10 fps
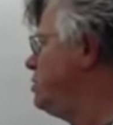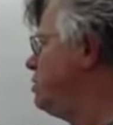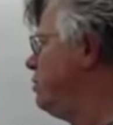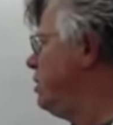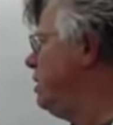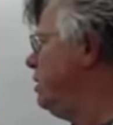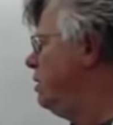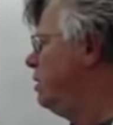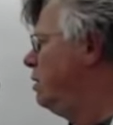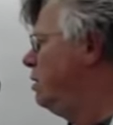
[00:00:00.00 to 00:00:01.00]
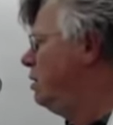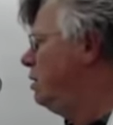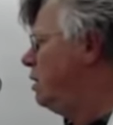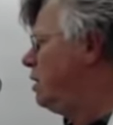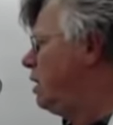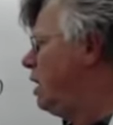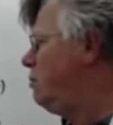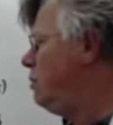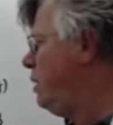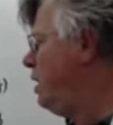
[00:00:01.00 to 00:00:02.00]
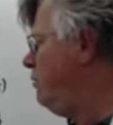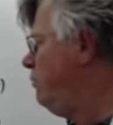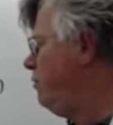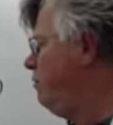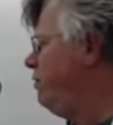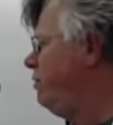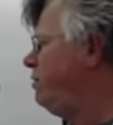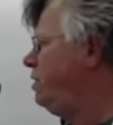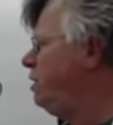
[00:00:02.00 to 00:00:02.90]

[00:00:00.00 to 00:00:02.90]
NH3, can be made from